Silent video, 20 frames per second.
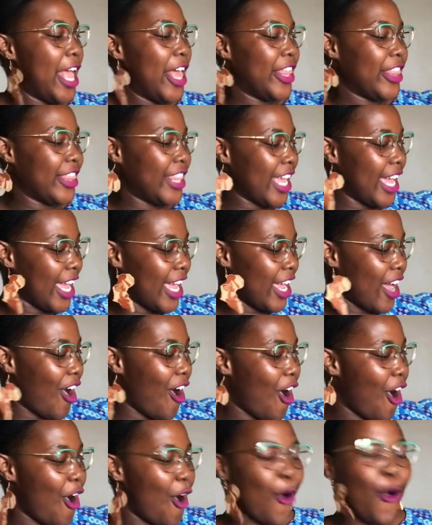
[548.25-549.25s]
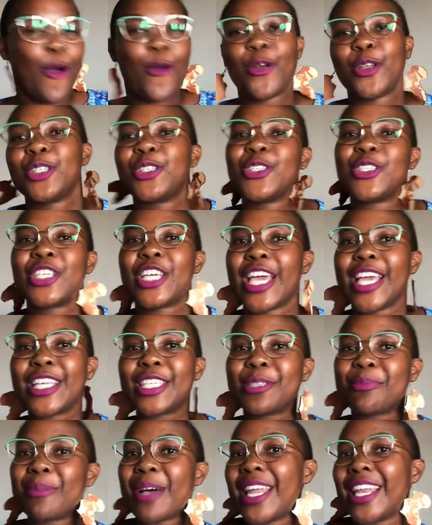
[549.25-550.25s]
they are going to
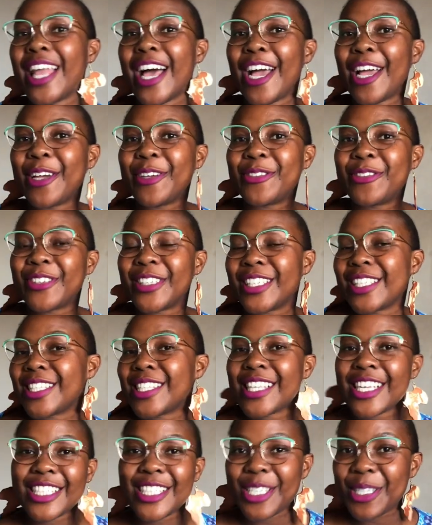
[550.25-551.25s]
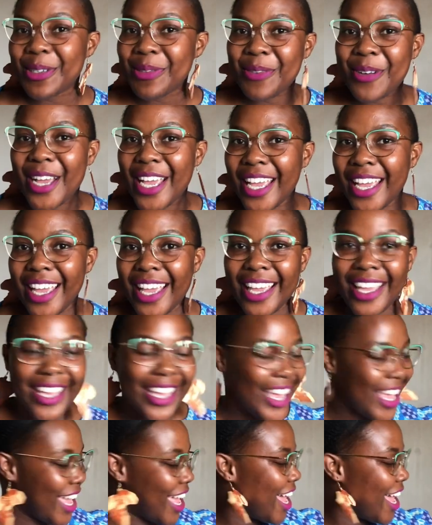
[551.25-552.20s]
change my life in a certain way